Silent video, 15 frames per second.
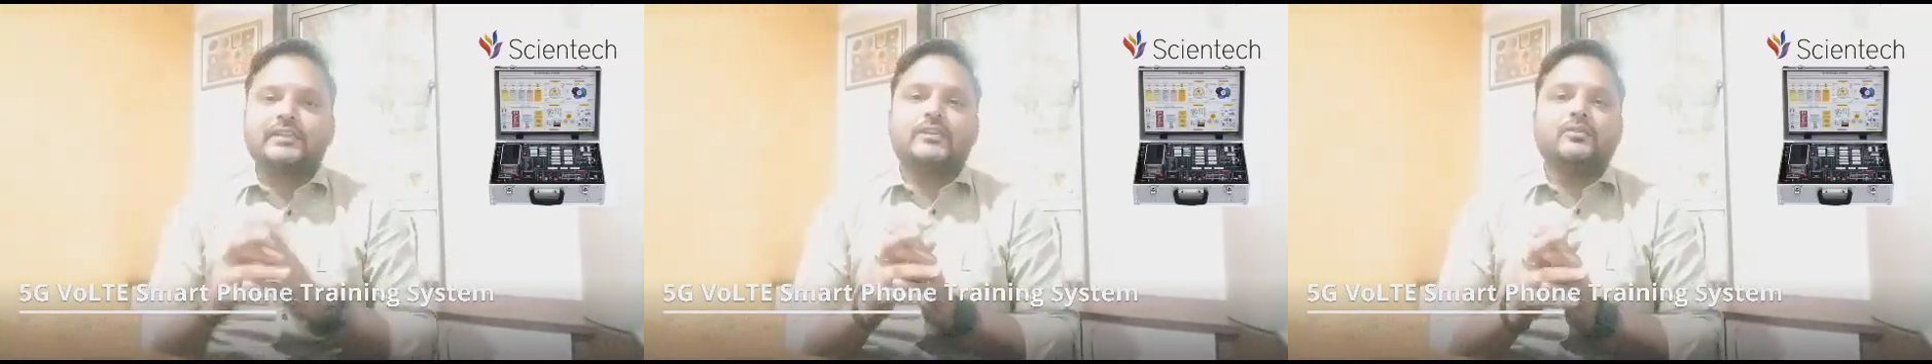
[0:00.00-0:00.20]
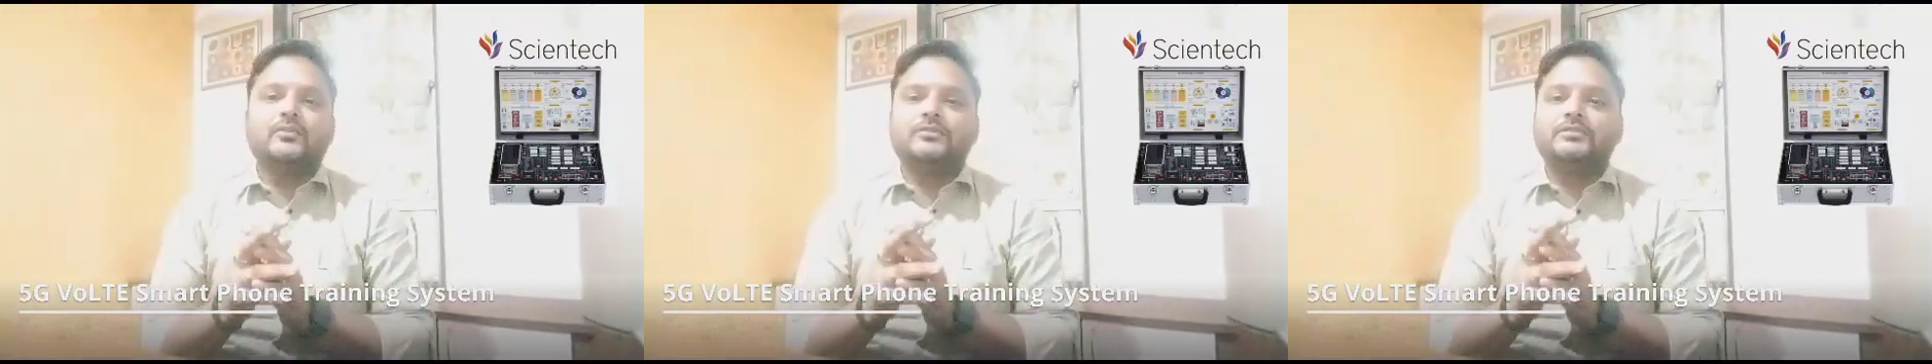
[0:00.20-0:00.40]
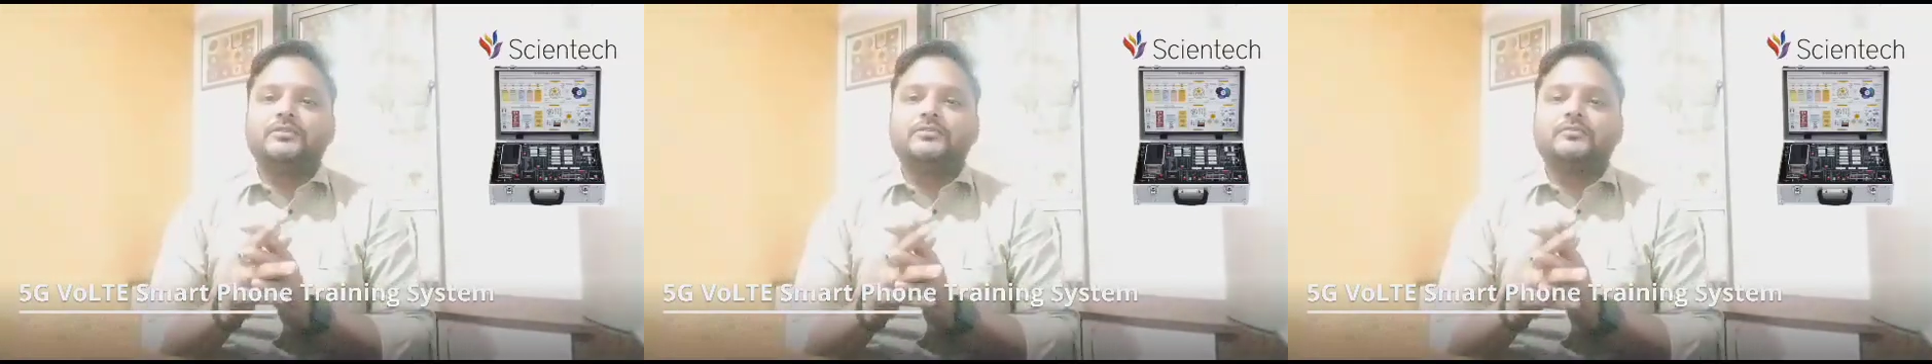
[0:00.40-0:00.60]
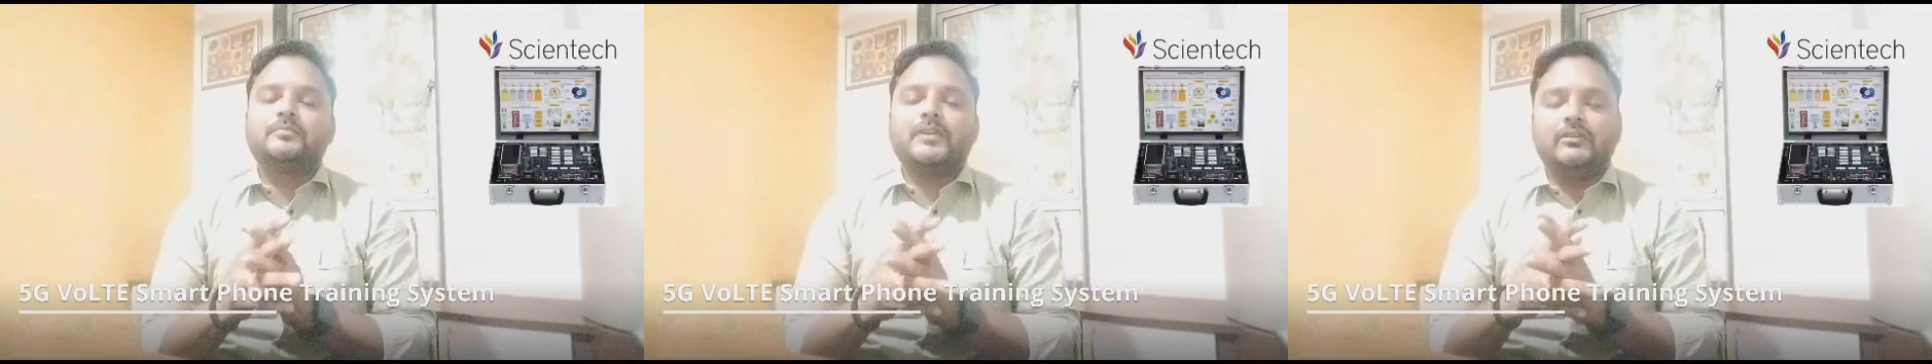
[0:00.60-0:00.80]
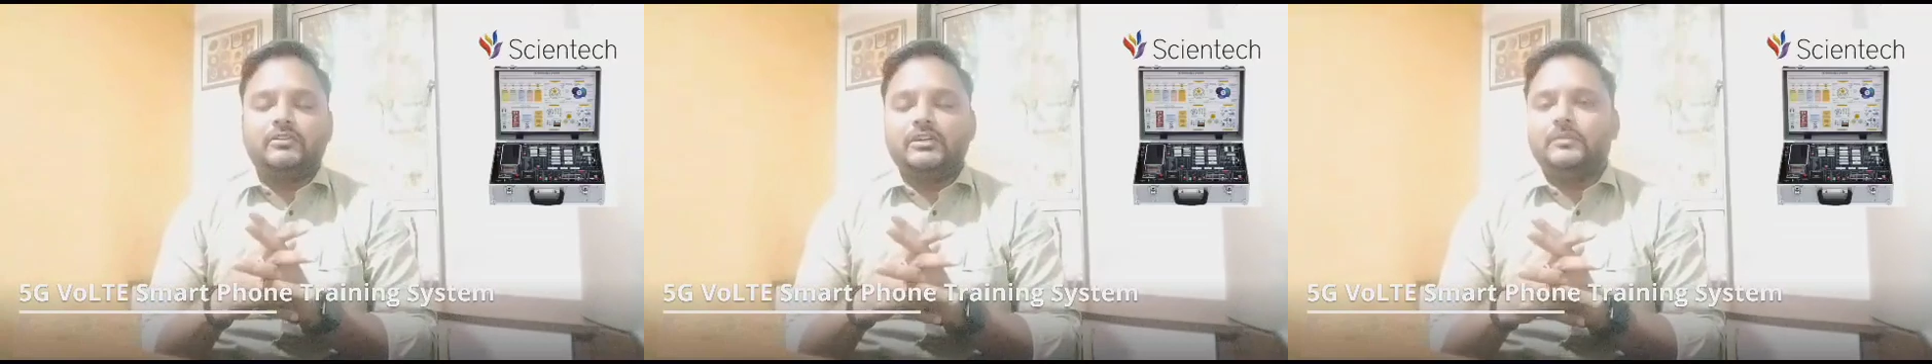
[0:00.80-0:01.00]
Technologies
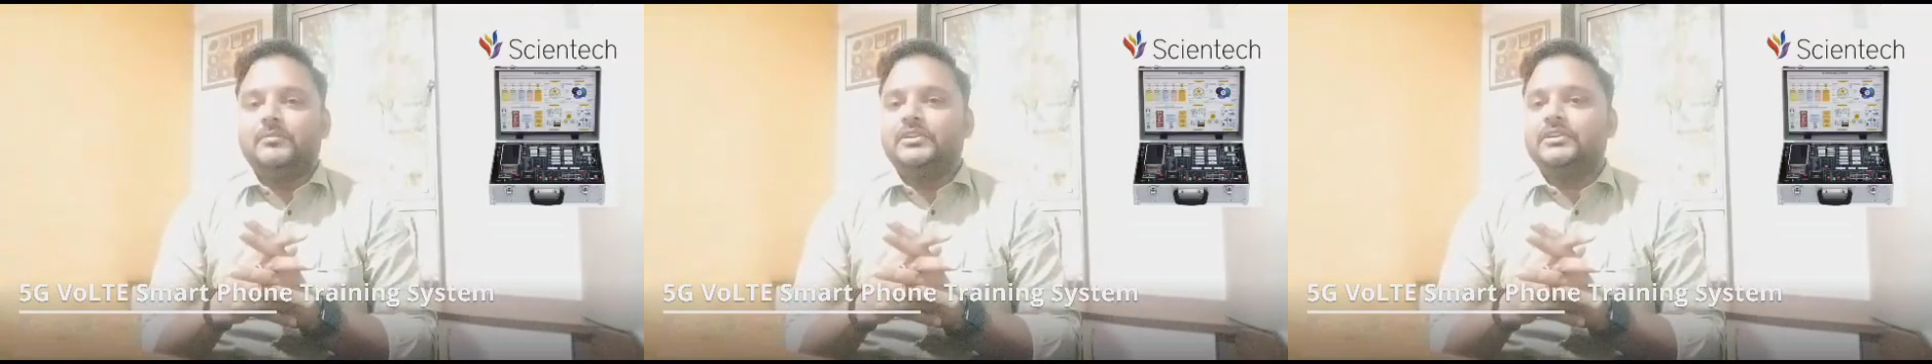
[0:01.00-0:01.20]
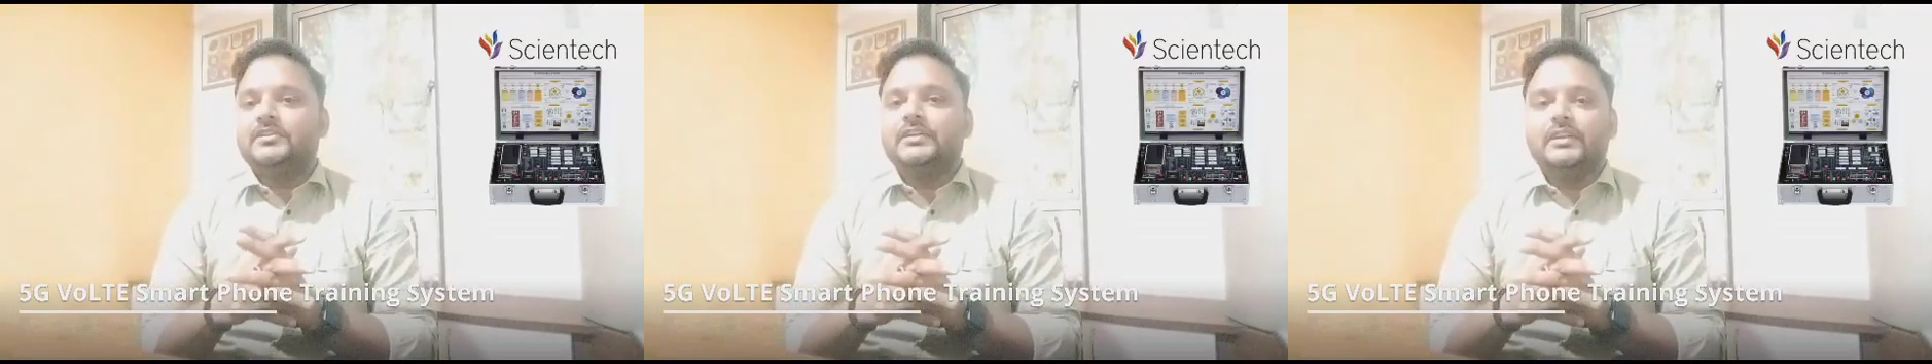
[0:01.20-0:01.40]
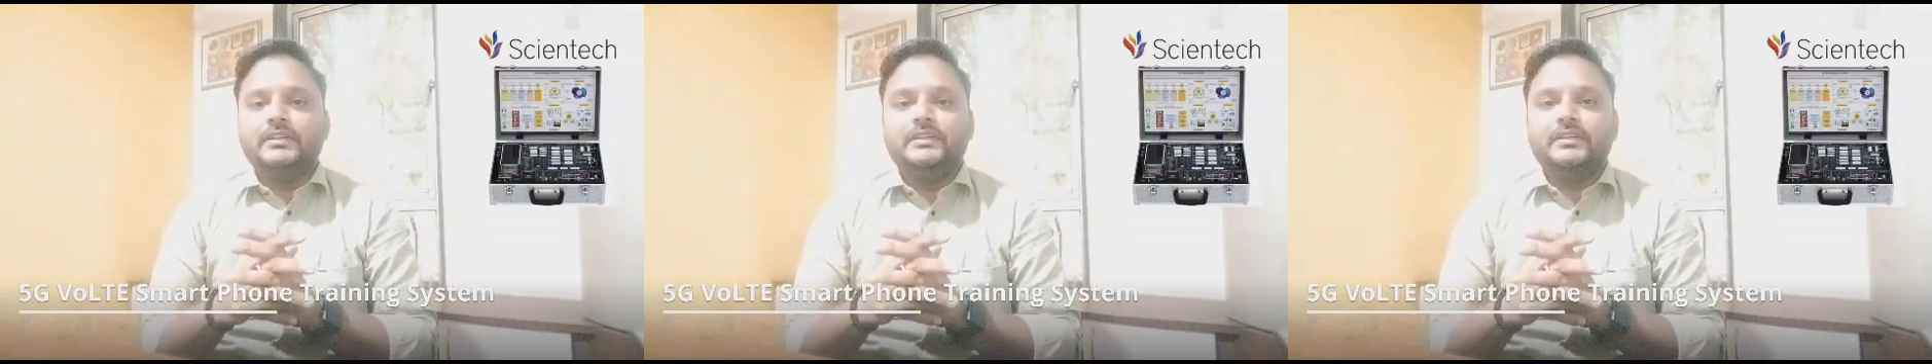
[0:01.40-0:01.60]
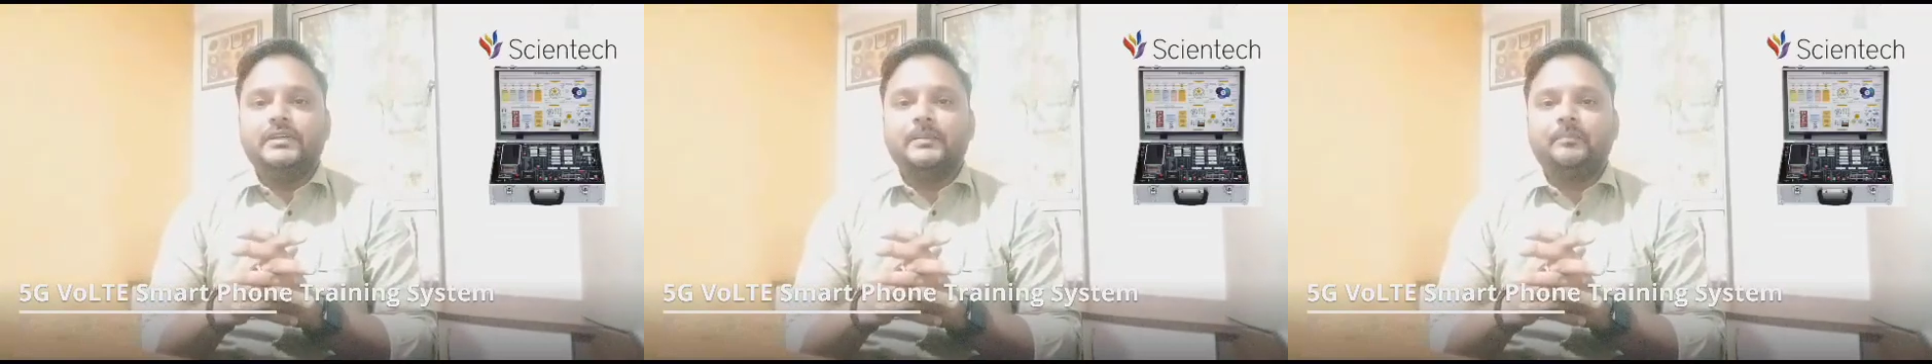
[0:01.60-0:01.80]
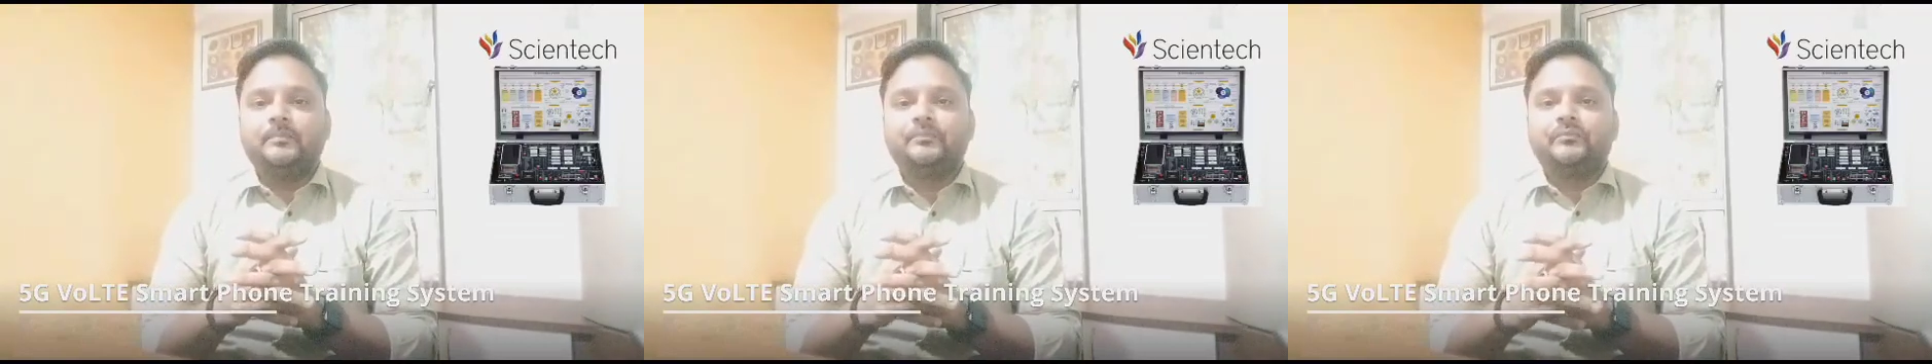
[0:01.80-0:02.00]
Private Limited, India.